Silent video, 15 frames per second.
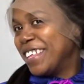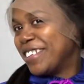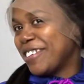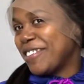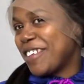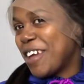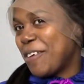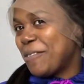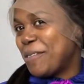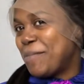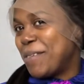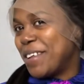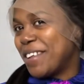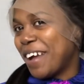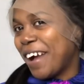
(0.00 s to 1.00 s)
So that would
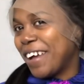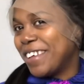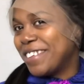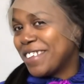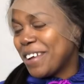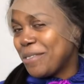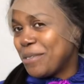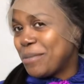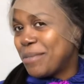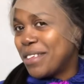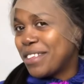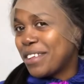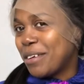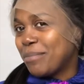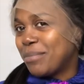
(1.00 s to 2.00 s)
be nice. That would be
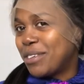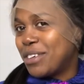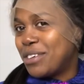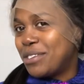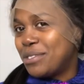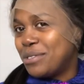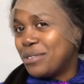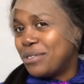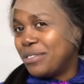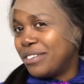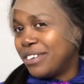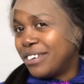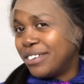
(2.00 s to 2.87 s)
something cute.